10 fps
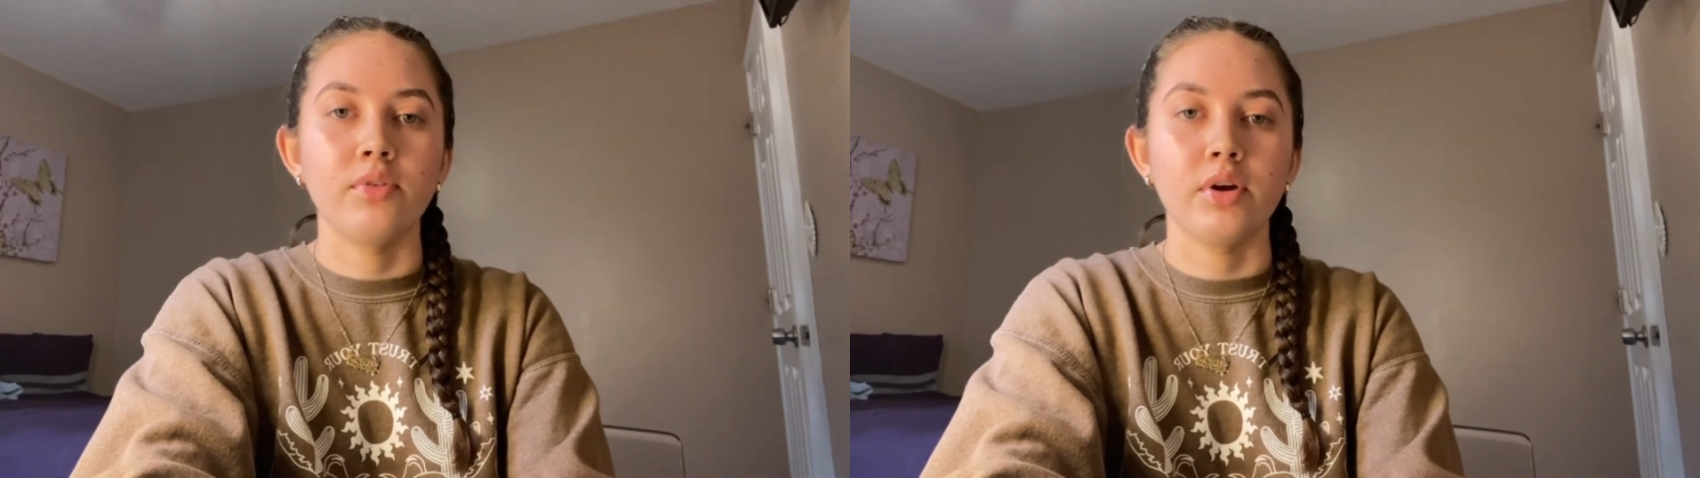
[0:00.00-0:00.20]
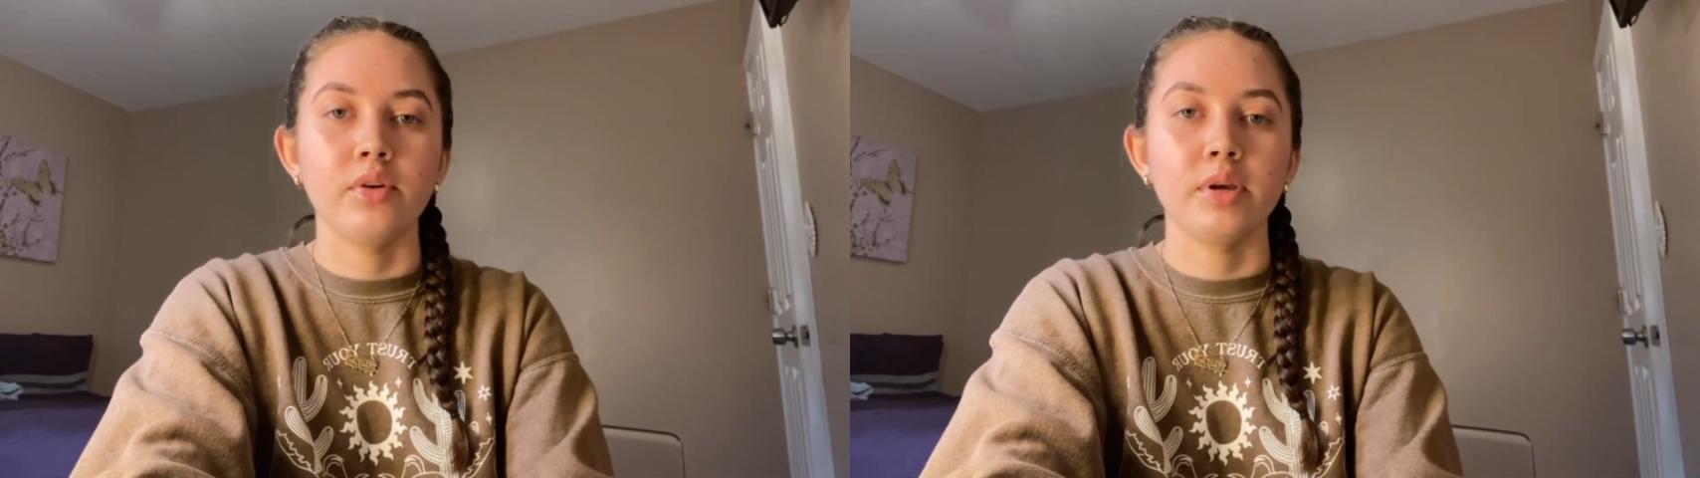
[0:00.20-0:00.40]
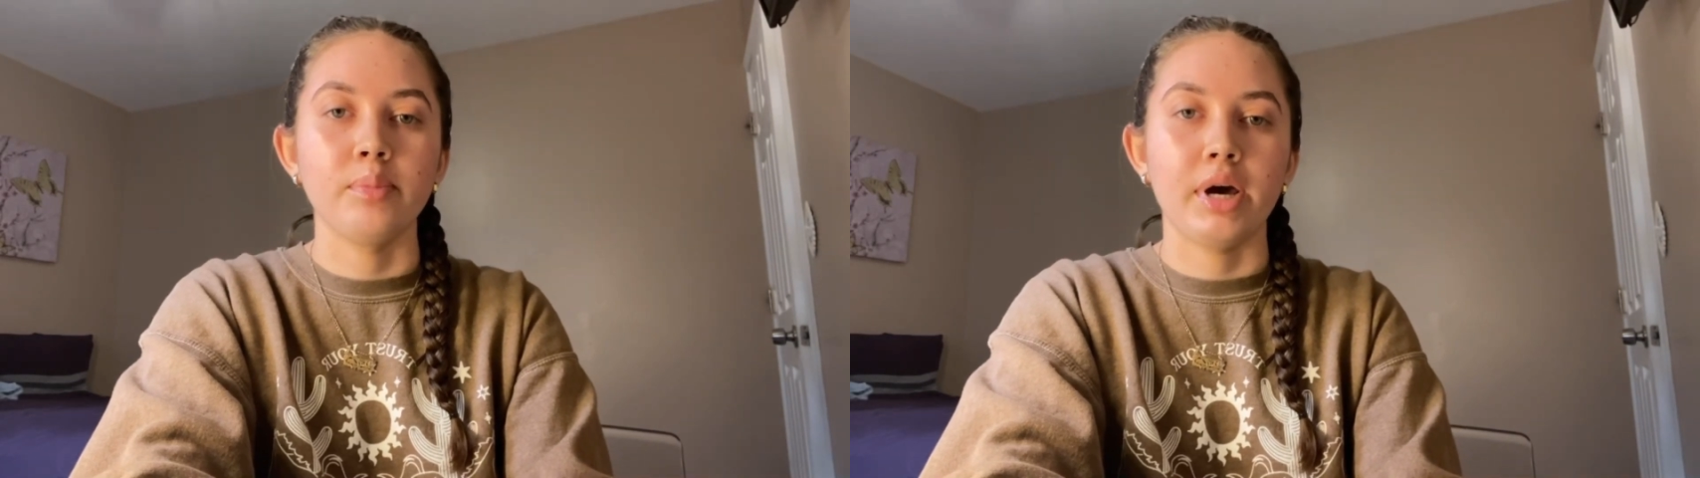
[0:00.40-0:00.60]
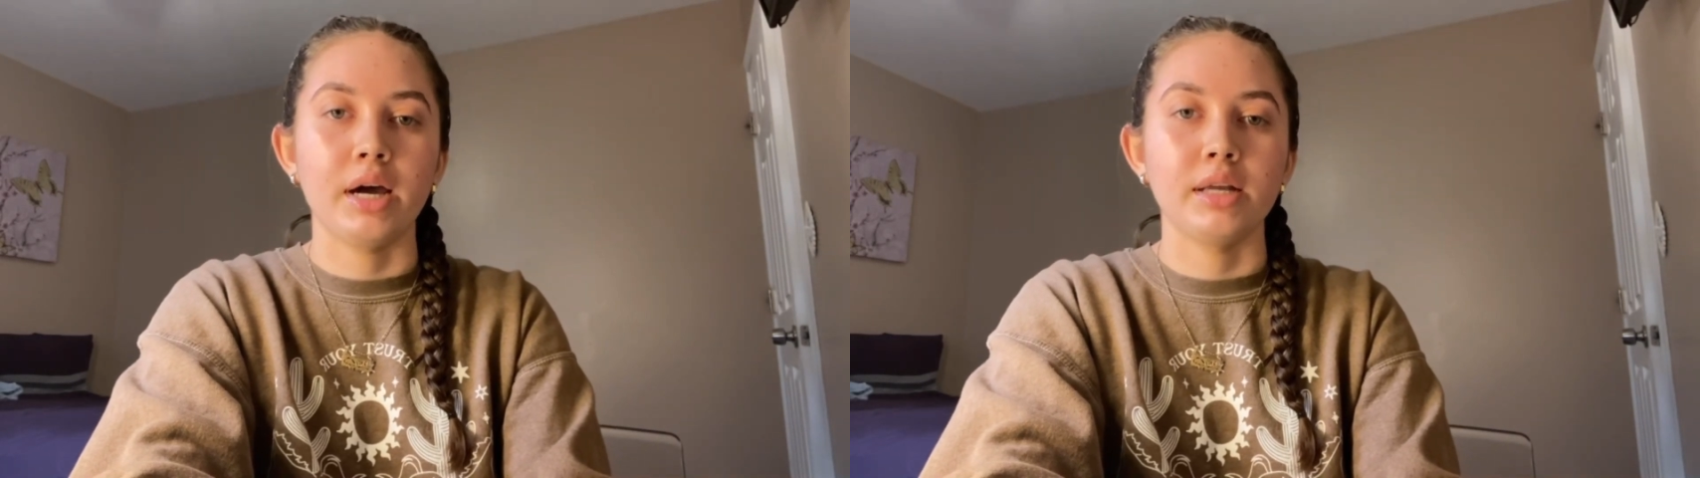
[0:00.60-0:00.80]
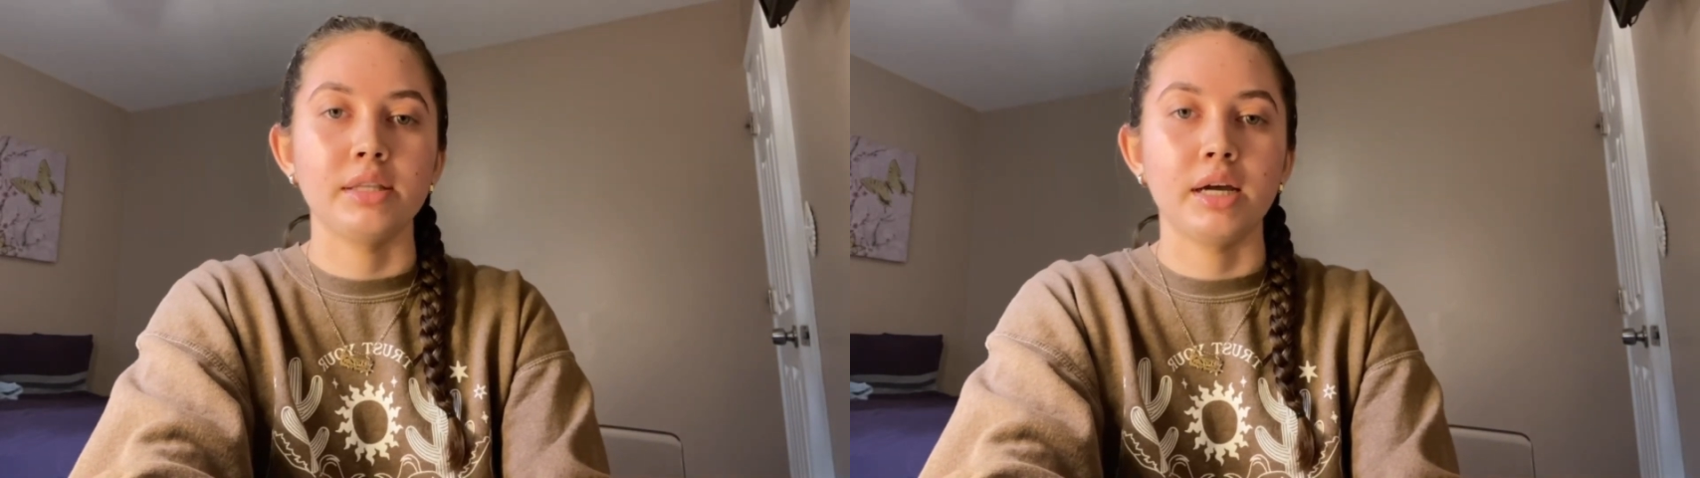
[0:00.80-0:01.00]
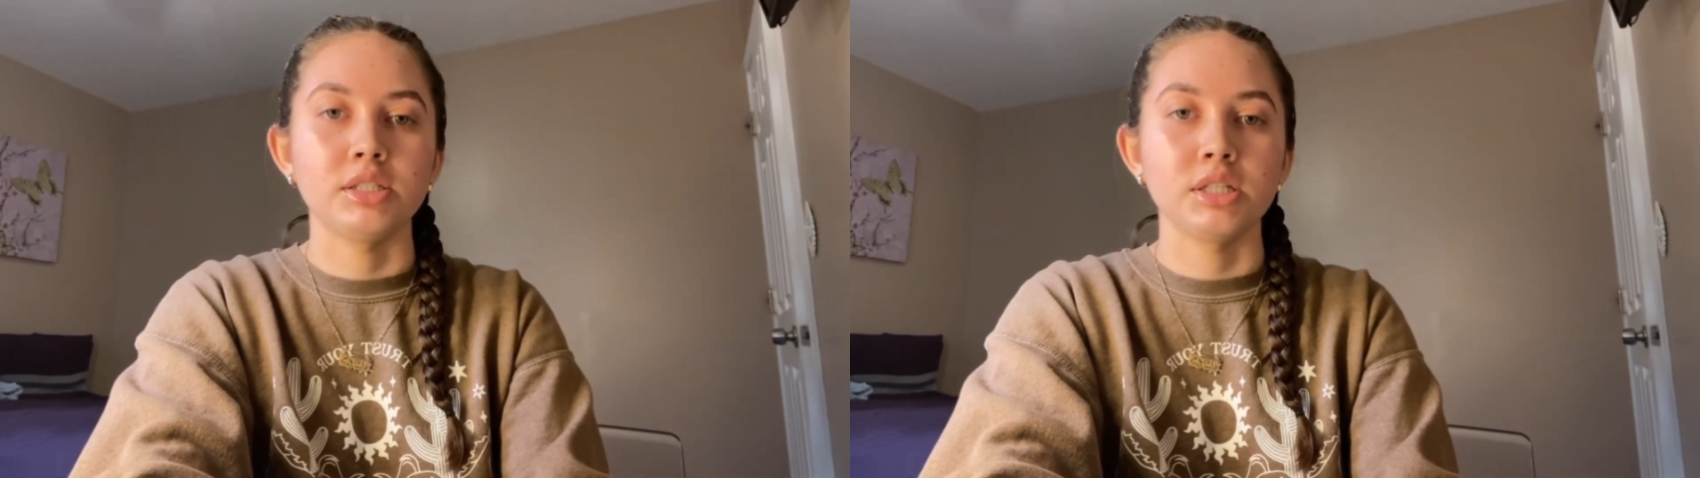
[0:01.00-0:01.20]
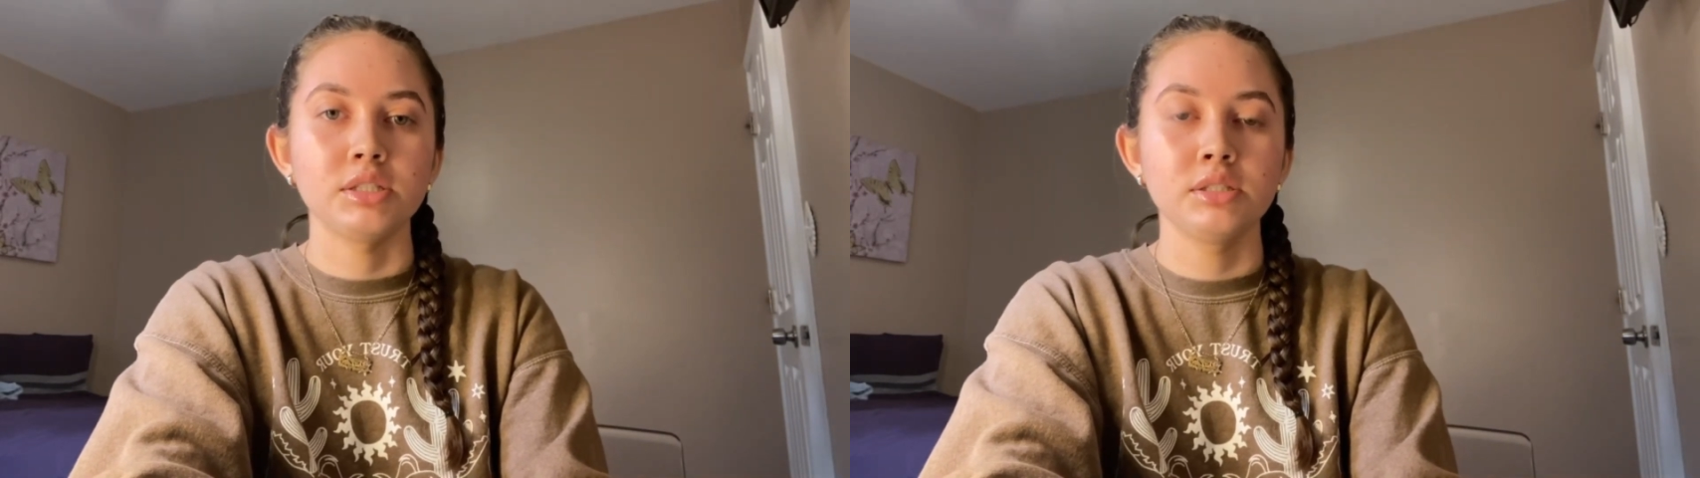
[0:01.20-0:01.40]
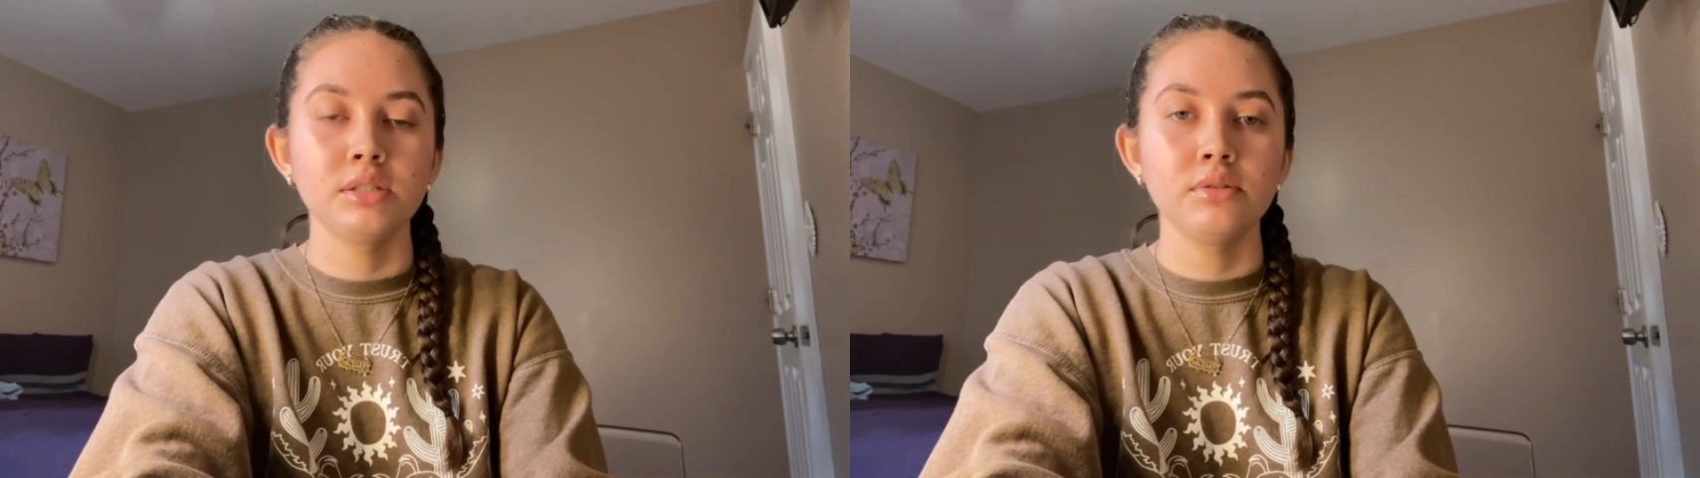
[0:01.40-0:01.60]
very bad
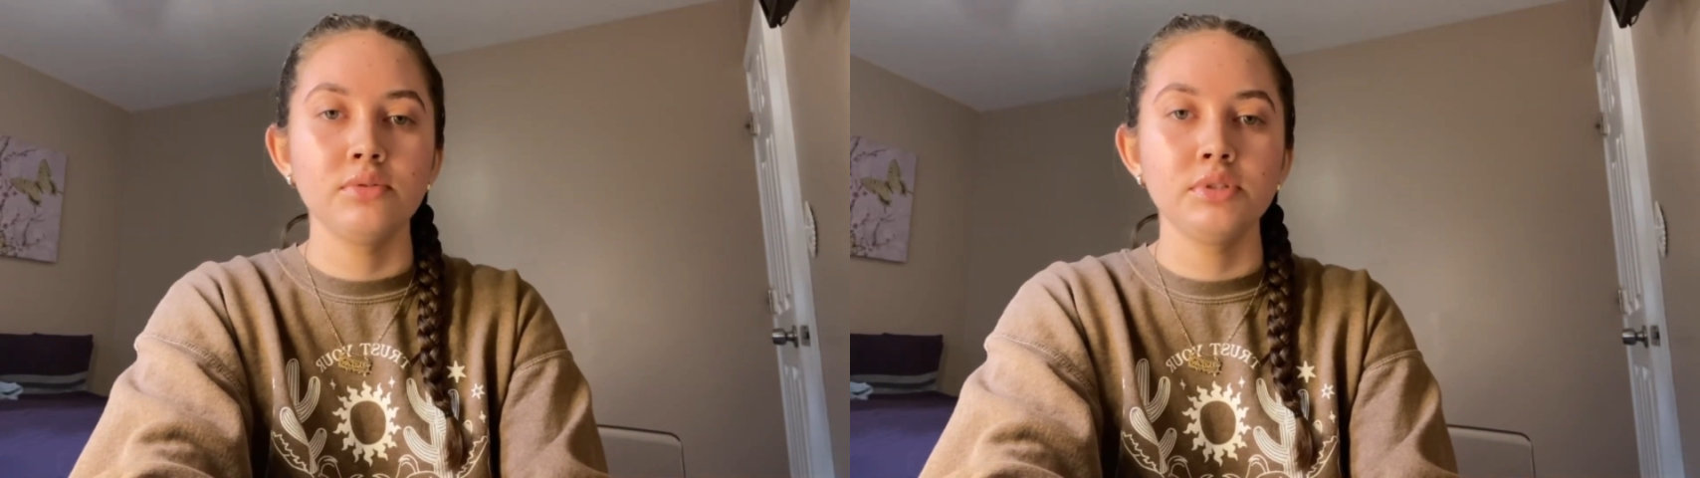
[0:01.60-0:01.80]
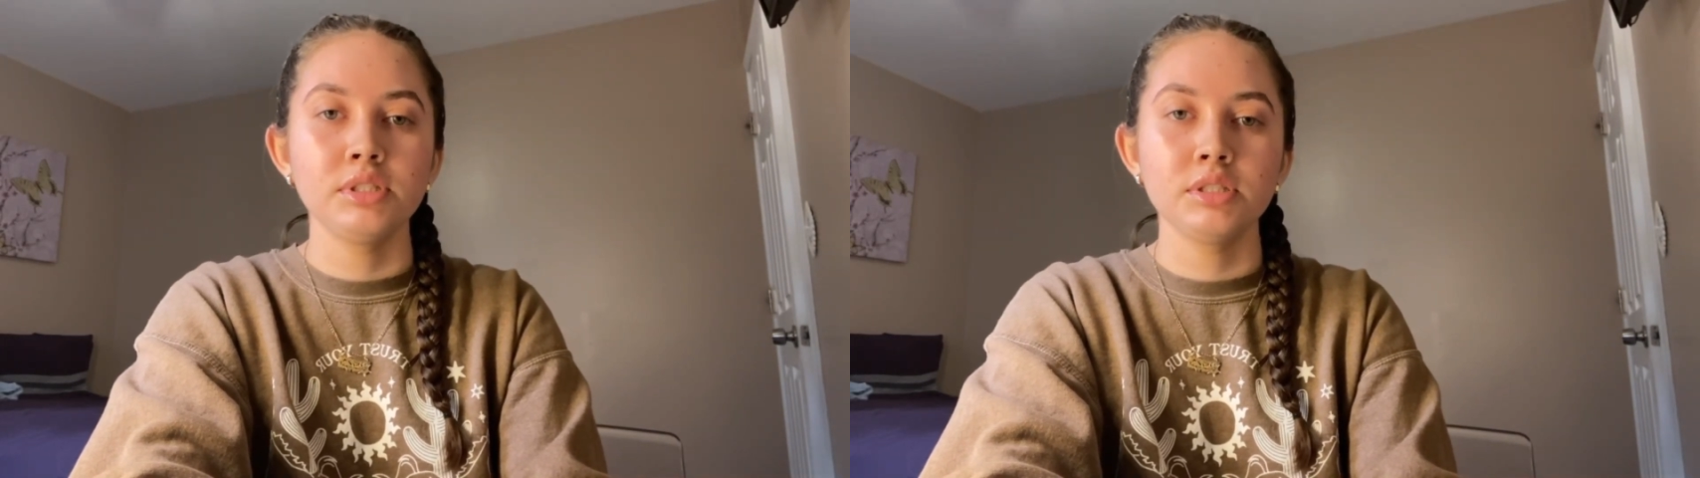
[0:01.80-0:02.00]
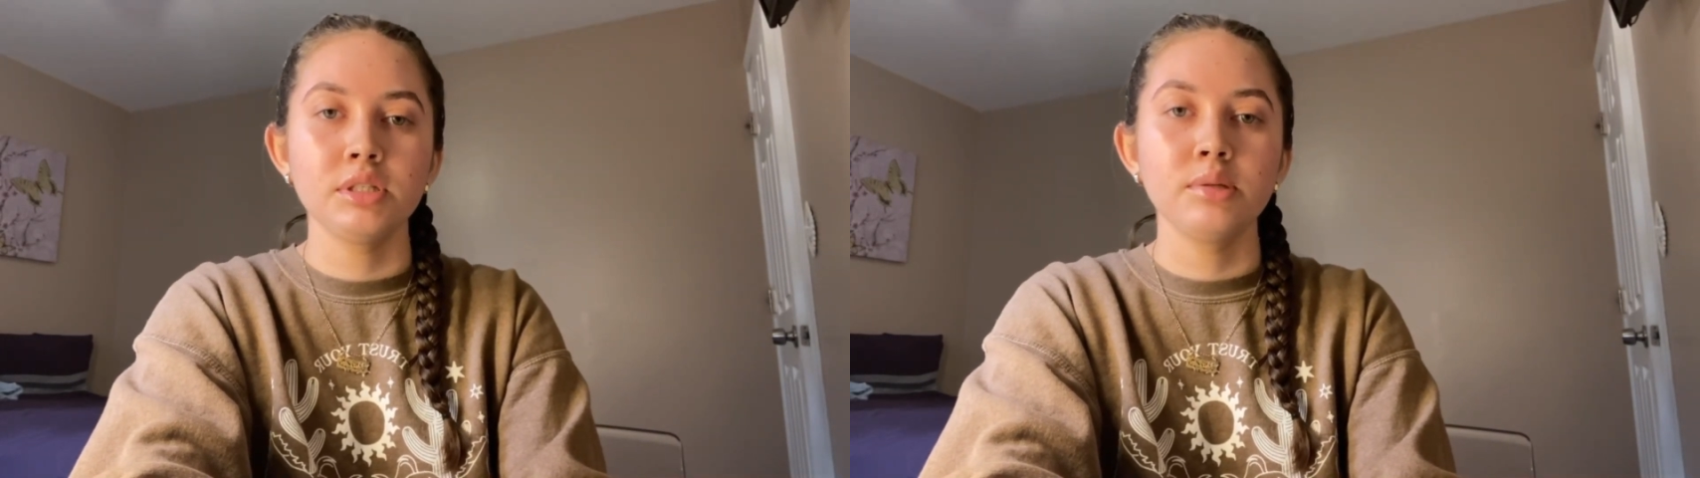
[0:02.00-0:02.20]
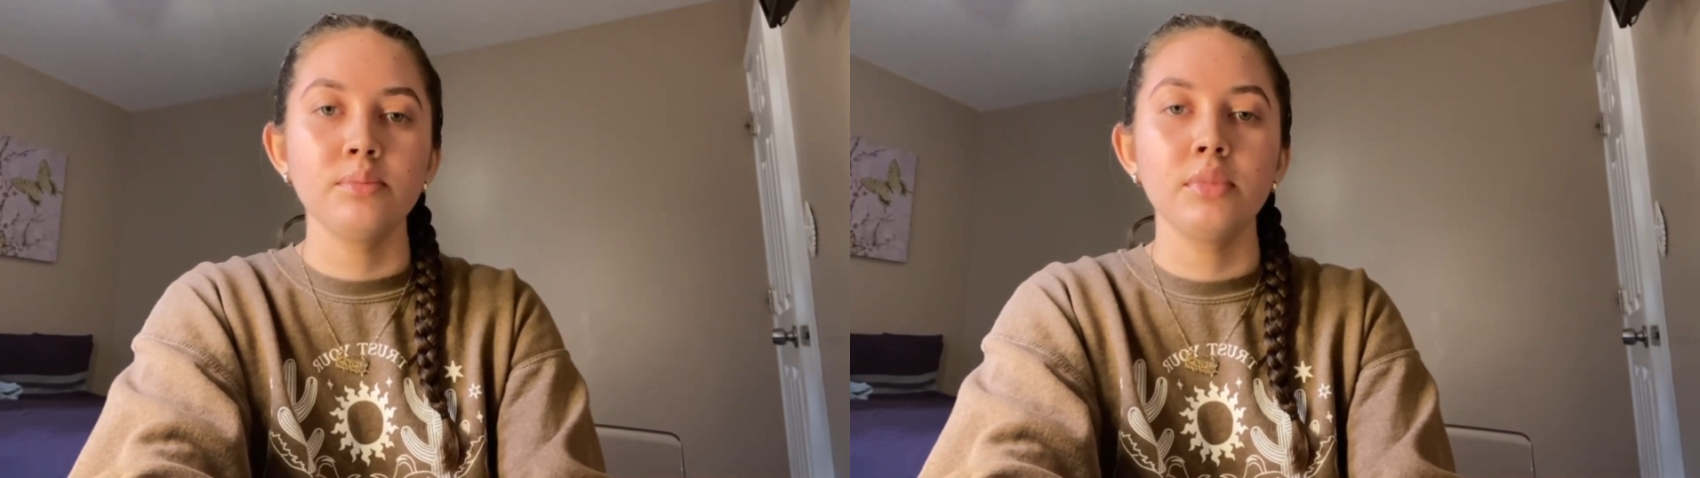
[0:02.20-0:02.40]
digestive system.